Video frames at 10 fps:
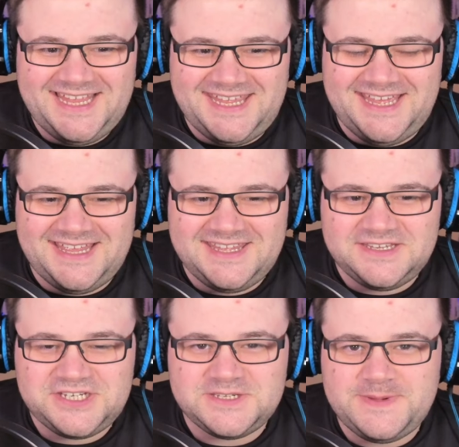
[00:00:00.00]
Yeah, I think
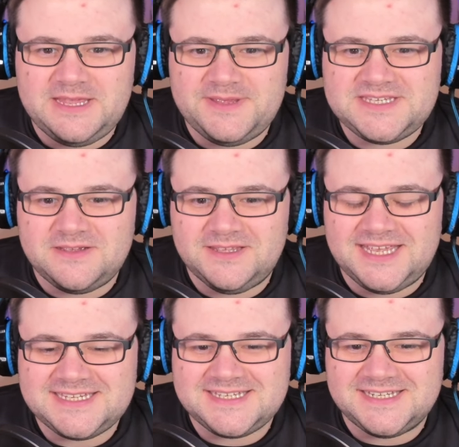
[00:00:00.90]
she's being a bit
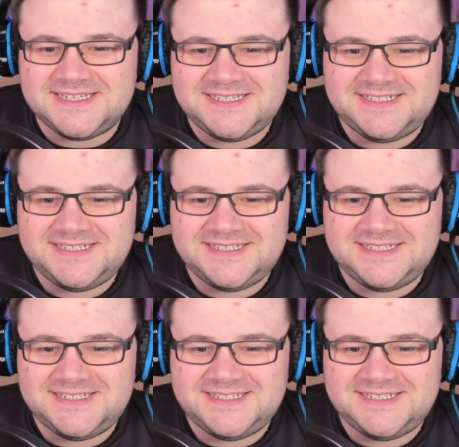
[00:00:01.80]
sarcastic.